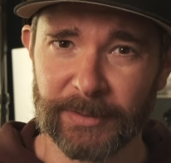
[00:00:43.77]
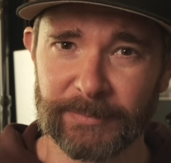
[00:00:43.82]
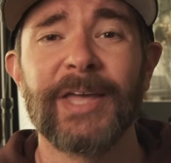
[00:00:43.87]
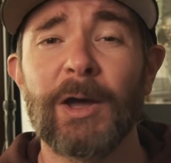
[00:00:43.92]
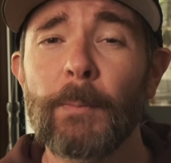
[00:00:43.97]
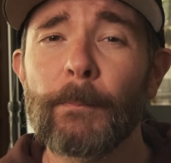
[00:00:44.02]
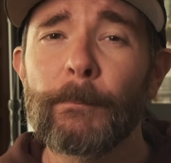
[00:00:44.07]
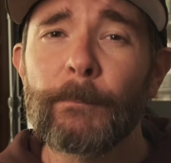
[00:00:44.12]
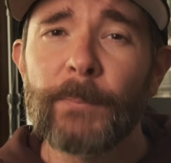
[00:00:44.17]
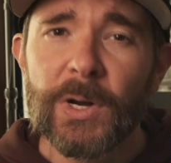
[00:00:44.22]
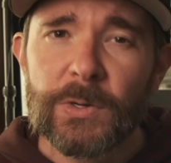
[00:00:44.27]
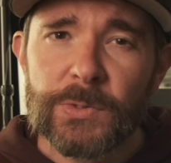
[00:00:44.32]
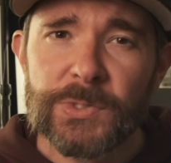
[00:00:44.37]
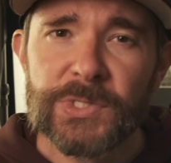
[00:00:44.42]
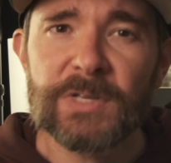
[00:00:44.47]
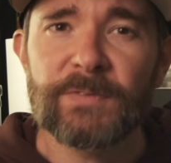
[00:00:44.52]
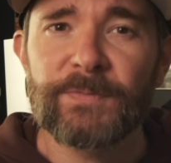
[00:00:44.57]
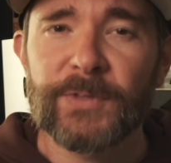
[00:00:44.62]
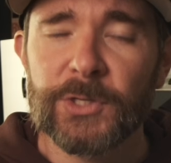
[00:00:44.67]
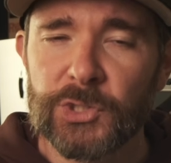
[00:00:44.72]
Now,
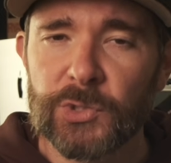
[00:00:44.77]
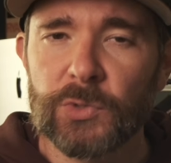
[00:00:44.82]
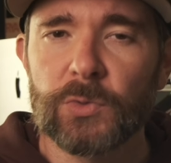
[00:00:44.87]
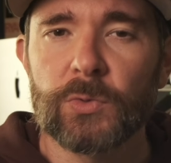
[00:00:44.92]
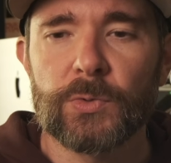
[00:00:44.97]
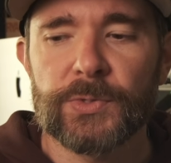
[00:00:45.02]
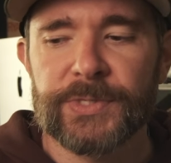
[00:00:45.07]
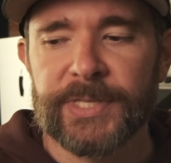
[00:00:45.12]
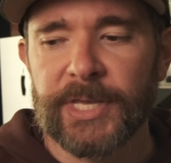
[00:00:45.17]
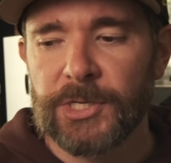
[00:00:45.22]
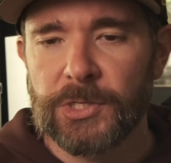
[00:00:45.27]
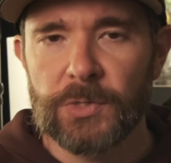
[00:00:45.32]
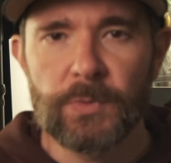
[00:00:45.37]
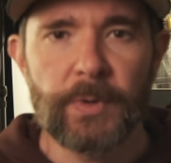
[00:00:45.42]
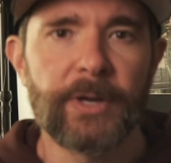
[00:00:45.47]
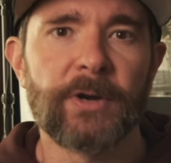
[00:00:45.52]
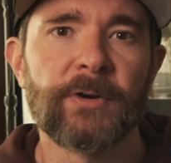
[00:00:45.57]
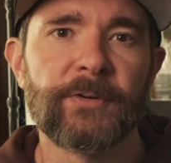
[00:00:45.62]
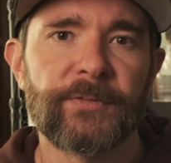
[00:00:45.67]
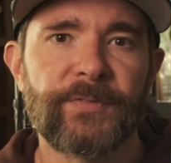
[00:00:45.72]
most of the tools that you
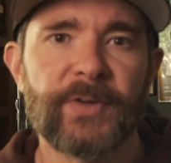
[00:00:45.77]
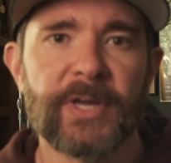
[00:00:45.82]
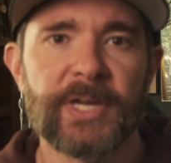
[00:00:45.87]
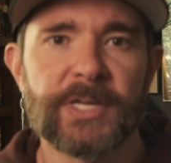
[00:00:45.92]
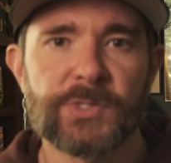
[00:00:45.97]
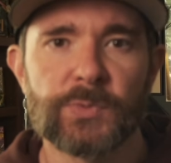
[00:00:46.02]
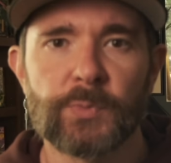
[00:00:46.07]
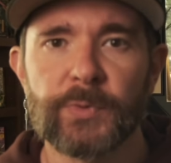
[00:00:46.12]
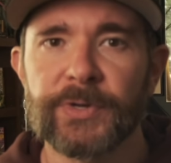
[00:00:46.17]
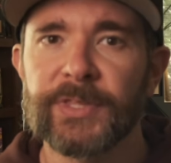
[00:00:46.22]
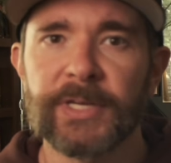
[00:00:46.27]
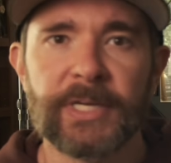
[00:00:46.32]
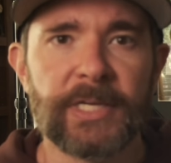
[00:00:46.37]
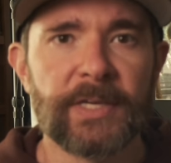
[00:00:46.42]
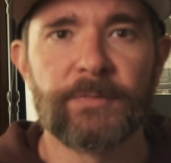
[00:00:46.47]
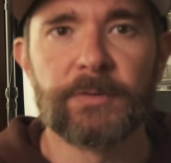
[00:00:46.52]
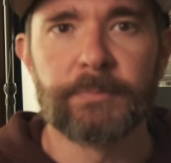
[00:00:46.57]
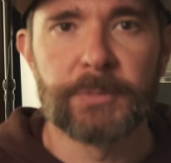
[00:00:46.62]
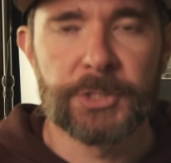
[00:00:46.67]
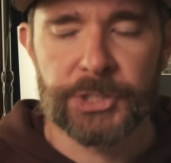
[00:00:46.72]
interface with a
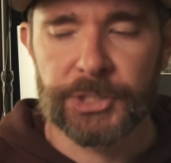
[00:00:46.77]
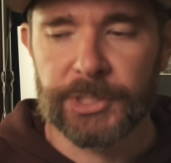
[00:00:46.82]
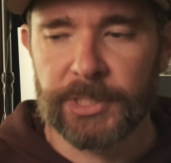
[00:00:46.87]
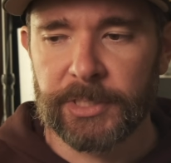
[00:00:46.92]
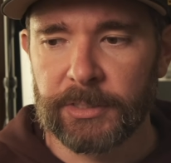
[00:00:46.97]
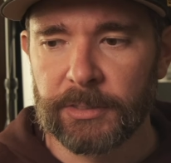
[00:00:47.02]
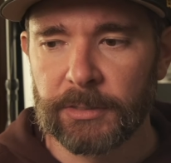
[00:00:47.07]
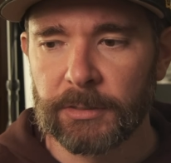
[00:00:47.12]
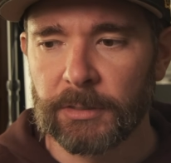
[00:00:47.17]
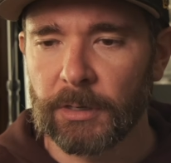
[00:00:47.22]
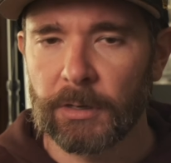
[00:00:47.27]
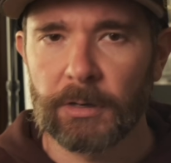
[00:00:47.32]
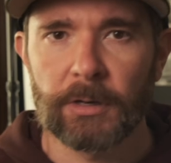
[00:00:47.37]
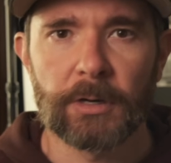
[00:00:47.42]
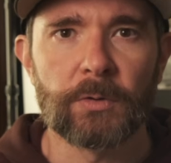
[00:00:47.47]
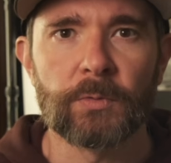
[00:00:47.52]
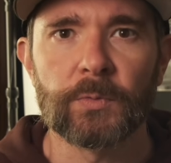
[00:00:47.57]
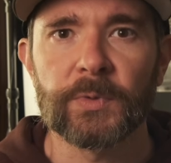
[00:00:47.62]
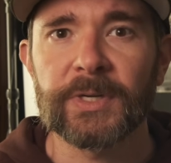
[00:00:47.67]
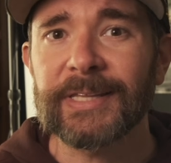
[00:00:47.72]
given machine
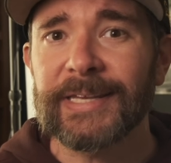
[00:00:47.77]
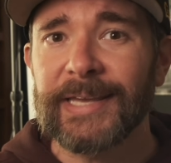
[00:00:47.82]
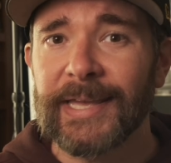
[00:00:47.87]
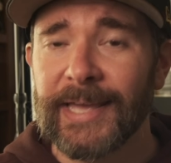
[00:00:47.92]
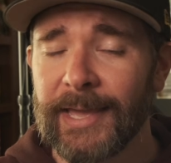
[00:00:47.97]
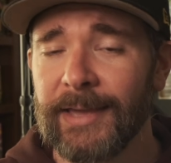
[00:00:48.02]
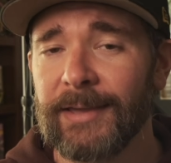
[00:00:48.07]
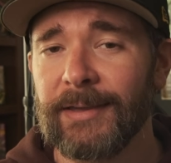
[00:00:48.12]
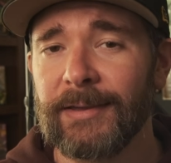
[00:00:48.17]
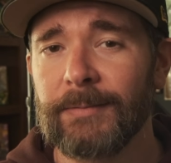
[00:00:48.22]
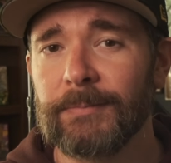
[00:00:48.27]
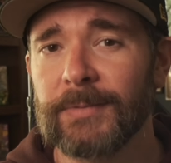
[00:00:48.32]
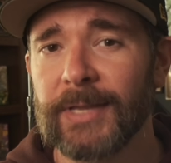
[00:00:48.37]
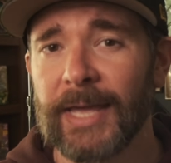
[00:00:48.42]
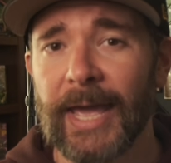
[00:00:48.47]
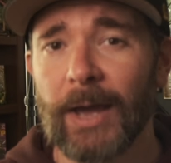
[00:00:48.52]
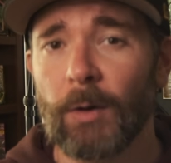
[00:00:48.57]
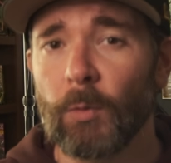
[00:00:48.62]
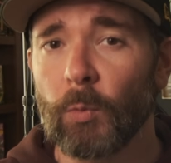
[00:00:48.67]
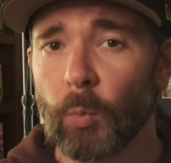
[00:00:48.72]
are really aimed
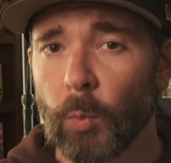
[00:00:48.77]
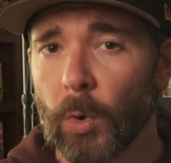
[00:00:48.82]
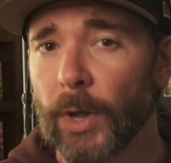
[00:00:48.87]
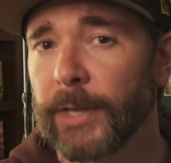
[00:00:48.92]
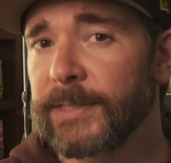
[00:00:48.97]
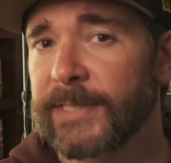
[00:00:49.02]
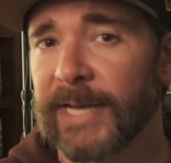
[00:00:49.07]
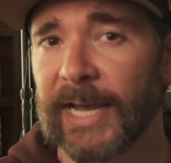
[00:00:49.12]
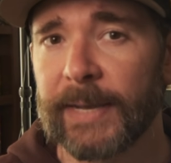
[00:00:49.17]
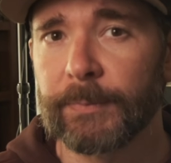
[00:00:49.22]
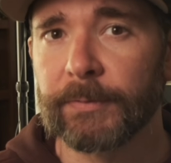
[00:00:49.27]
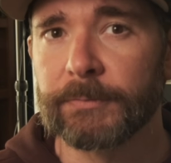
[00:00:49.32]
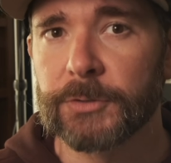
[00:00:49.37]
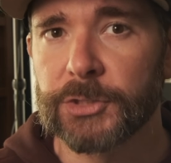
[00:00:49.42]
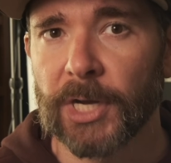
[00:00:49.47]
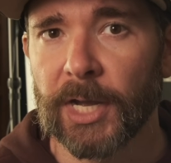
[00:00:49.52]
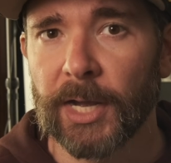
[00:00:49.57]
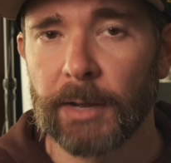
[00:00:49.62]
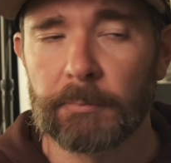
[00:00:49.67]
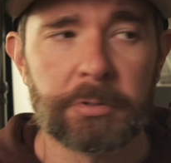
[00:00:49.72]
at one type of
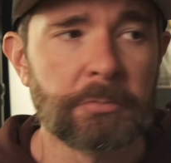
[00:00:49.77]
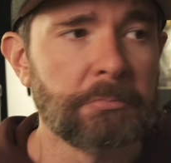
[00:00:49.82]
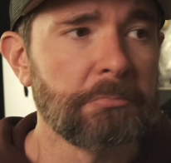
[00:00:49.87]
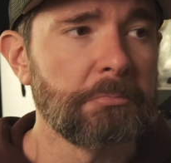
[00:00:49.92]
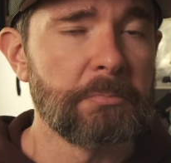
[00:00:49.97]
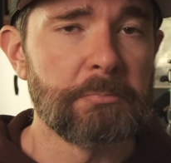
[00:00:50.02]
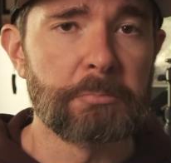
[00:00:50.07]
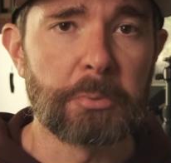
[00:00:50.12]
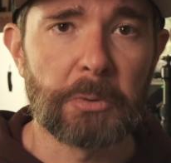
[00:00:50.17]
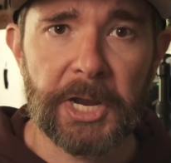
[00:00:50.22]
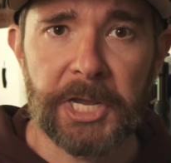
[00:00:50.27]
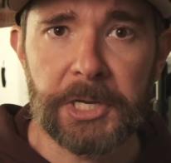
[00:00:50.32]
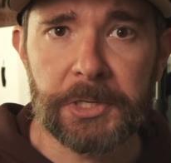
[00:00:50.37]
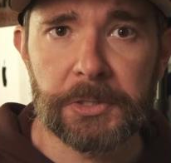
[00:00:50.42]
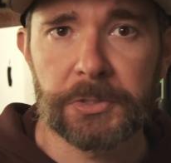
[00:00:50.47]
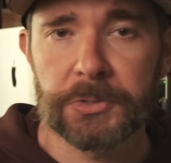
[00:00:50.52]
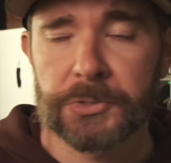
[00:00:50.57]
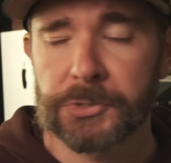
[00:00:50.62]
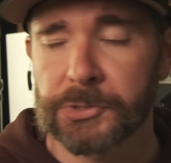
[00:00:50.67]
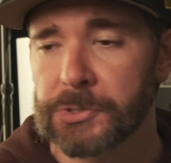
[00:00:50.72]
job:
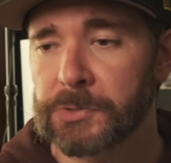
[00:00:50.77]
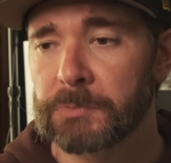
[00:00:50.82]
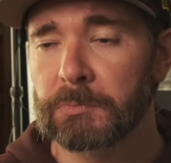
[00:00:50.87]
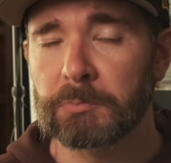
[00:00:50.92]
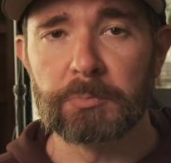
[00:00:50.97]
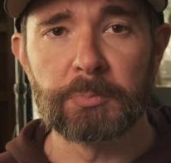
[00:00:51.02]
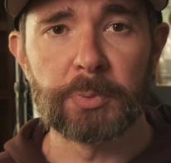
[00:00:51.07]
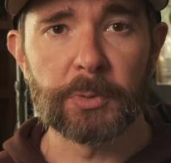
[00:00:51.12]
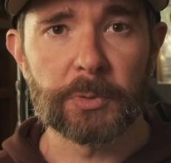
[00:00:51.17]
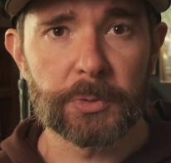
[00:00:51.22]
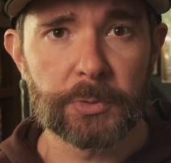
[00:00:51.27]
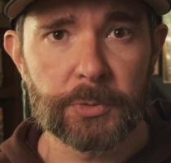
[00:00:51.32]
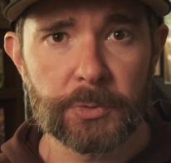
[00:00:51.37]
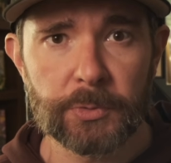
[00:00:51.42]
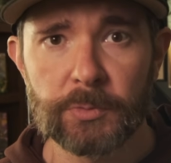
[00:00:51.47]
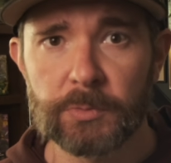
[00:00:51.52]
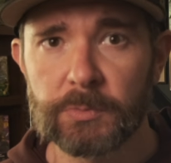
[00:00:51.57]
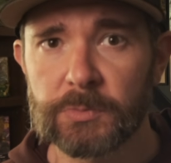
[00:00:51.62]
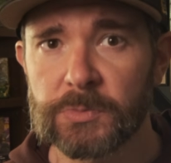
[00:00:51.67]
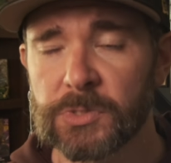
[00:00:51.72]
breakers,
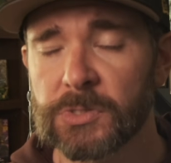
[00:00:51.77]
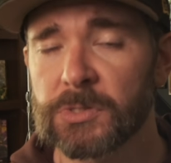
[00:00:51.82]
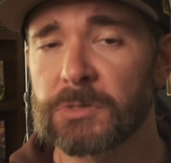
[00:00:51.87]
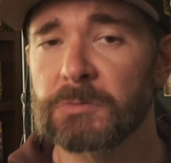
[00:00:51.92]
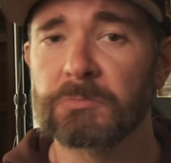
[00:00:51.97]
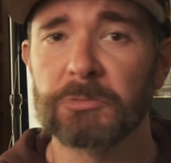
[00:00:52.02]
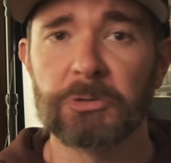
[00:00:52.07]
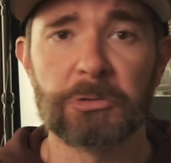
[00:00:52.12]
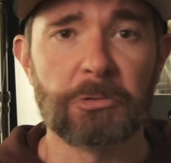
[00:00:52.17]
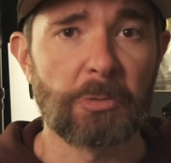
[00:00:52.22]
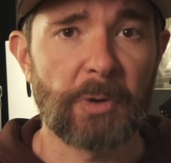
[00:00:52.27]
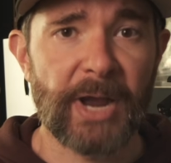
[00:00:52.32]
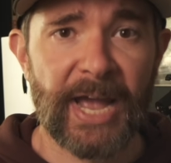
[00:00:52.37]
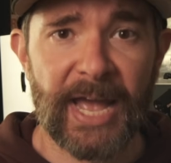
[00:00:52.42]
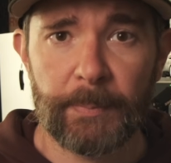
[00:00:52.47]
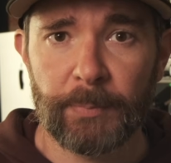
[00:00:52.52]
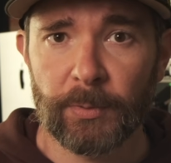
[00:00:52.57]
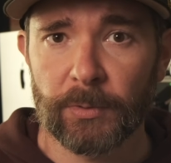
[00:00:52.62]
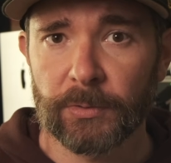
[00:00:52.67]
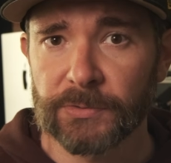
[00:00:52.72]
brooms,
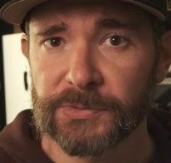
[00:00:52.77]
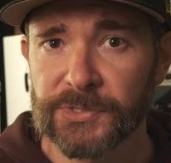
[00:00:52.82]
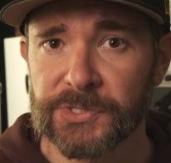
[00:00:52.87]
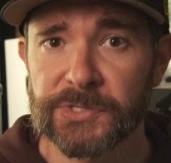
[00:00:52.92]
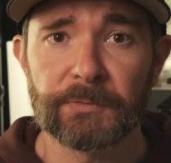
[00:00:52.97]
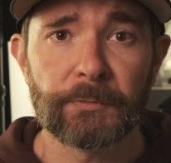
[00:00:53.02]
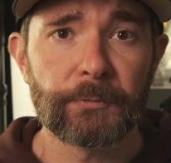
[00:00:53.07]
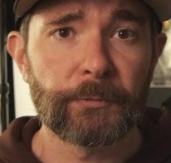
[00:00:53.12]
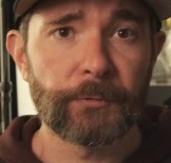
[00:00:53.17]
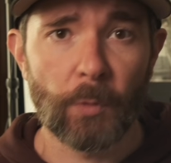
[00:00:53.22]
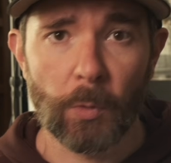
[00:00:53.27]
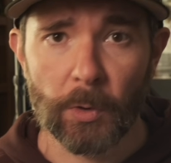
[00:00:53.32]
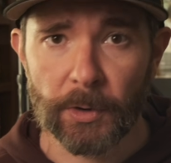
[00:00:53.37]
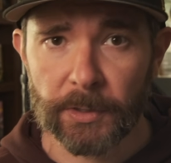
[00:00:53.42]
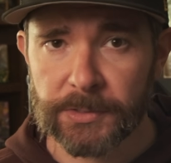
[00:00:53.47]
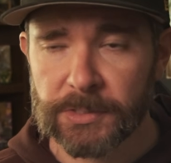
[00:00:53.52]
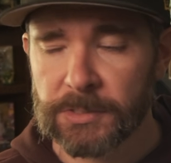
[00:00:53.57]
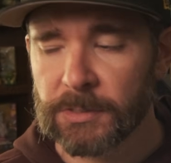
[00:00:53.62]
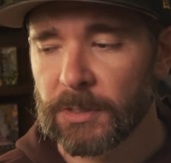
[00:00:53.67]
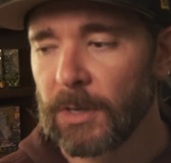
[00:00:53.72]
grapples,
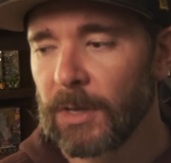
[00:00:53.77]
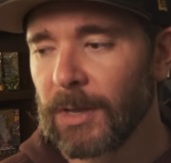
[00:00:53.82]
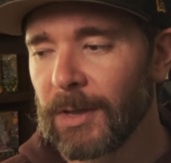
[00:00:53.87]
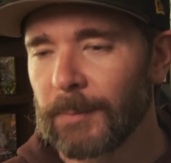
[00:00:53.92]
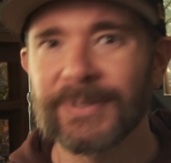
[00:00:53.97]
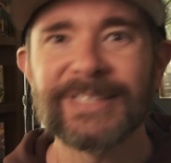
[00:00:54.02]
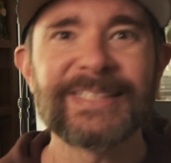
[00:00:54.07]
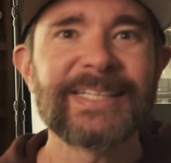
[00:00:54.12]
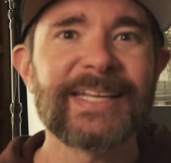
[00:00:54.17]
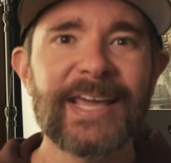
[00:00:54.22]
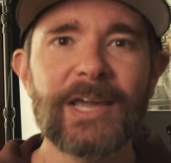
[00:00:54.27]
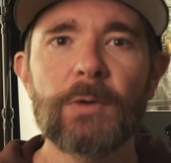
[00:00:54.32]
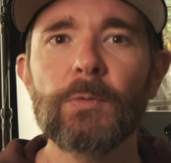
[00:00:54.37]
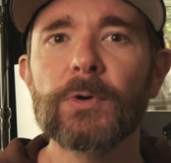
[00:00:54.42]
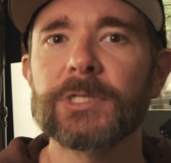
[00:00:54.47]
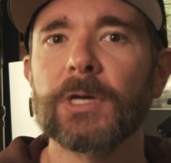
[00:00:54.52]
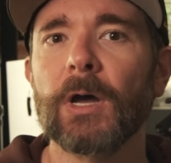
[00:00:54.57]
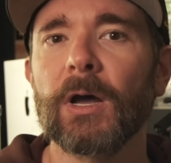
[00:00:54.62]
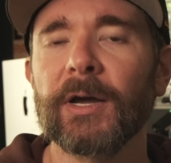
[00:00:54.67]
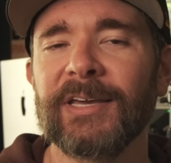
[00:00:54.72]
forks. But today we're
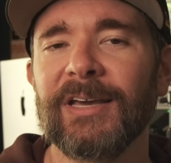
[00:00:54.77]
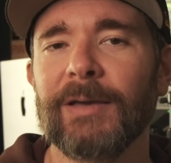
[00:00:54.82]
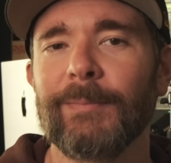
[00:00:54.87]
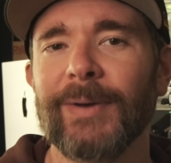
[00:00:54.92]
talking